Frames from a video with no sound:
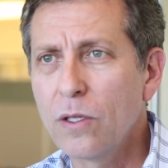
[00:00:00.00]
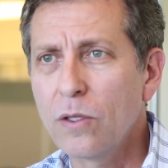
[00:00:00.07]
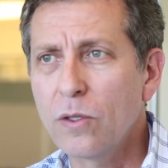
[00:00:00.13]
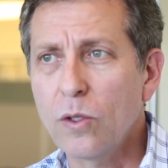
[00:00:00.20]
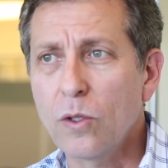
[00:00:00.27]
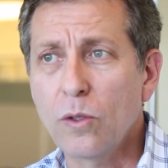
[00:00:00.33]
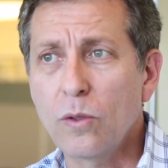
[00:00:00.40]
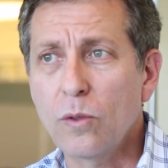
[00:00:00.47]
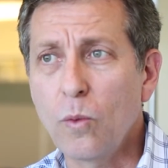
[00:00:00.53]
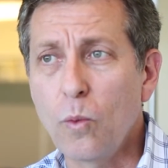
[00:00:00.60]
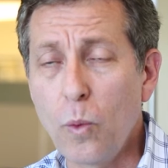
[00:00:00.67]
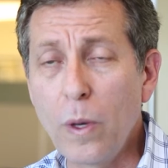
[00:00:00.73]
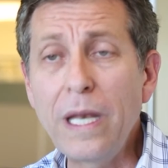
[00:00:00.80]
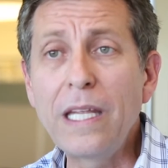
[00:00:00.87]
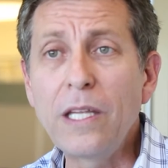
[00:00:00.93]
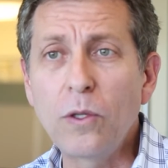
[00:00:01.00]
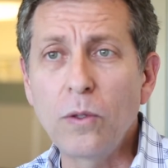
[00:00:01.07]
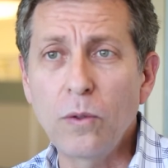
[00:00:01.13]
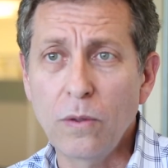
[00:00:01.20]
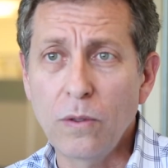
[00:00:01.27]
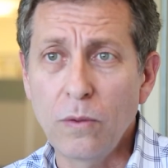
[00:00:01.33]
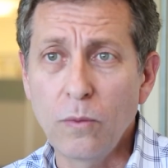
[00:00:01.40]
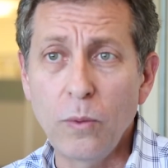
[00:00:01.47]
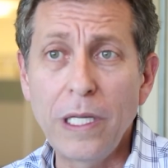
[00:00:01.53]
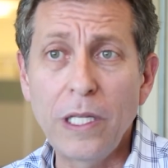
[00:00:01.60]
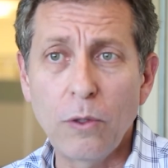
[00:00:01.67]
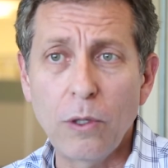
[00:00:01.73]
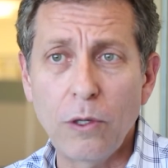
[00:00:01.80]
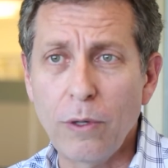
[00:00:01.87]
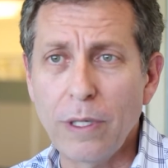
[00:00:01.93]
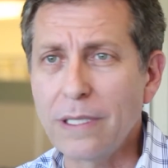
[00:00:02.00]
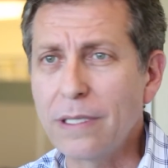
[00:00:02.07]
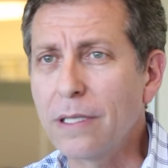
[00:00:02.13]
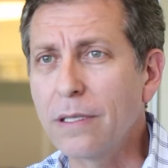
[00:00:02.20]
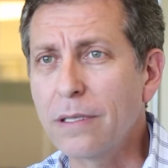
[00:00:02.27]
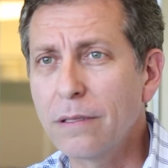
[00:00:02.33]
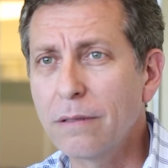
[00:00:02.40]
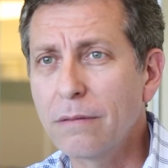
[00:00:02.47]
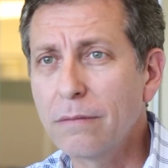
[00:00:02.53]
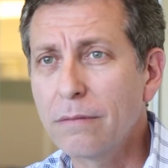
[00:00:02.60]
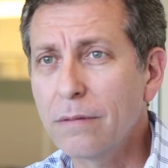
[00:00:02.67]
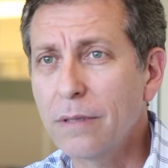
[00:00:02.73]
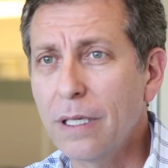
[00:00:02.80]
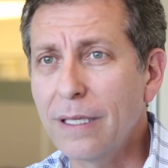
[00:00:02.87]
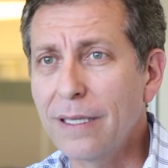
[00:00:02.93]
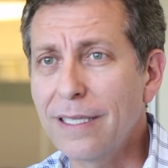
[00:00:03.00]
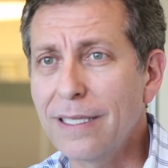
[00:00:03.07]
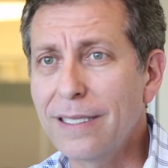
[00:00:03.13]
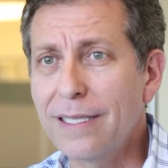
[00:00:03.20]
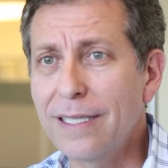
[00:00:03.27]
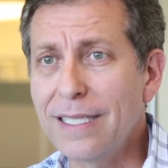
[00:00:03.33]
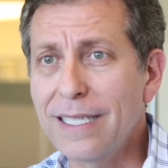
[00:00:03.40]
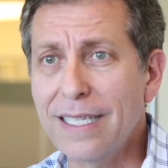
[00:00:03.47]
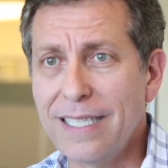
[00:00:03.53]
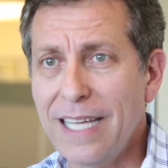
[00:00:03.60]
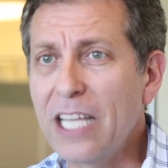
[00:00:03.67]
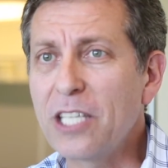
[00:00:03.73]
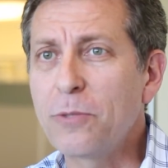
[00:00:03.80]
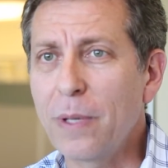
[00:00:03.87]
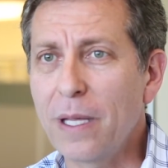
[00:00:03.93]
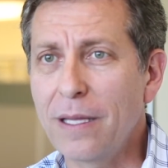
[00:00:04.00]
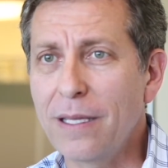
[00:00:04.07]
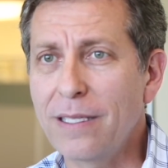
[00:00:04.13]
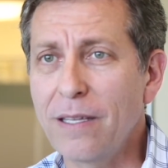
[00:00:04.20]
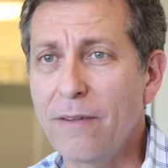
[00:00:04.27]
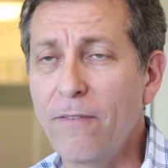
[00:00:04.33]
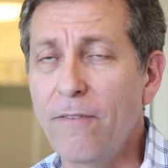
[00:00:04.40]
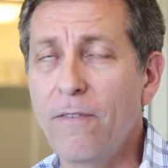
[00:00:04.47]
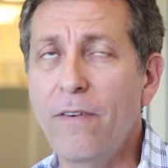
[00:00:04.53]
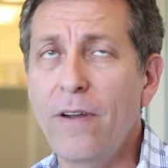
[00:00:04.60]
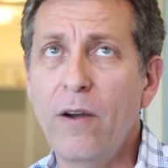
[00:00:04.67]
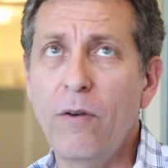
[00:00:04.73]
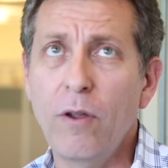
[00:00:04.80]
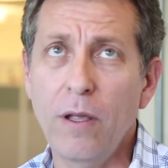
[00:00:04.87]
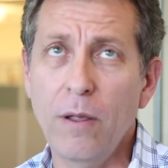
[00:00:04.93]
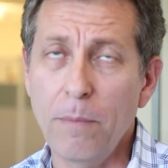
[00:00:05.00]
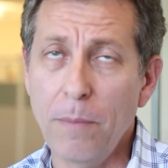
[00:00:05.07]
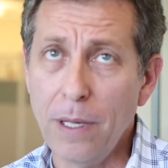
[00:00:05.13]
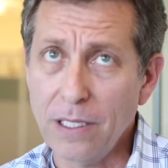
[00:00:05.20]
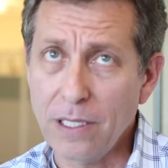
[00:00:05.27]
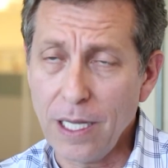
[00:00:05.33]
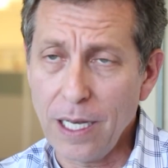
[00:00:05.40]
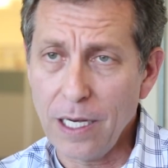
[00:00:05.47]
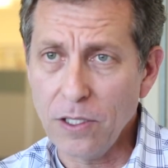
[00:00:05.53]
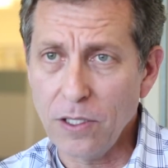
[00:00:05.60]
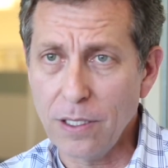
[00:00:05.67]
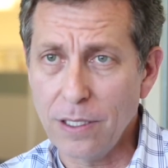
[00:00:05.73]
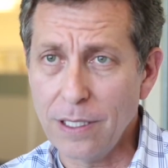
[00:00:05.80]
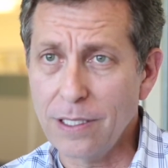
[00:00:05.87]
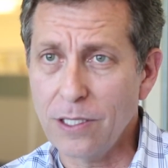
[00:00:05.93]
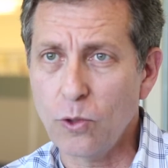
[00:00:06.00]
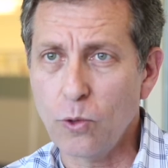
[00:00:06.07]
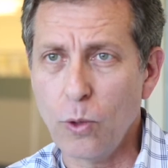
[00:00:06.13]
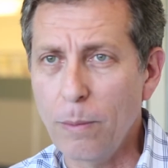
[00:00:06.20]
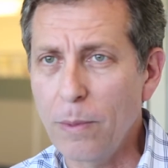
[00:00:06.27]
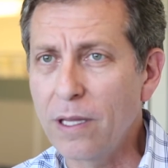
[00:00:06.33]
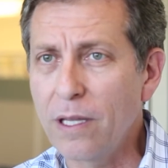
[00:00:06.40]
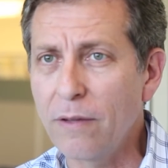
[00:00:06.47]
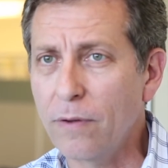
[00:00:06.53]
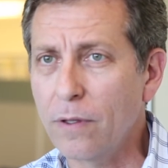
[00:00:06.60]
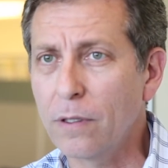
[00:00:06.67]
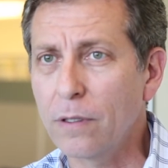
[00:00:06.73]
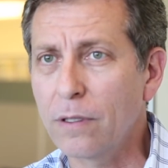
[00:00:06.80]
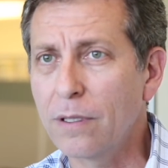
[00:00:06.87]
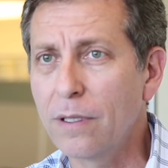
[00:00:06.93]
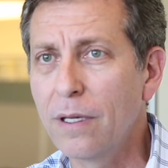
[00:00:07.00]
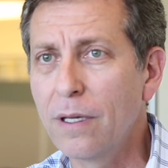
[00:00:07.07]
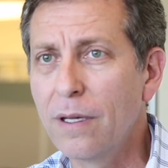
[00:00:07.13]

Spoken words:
So we need to address this. And this excites me. It's a very big challenge. It's extremely difficult.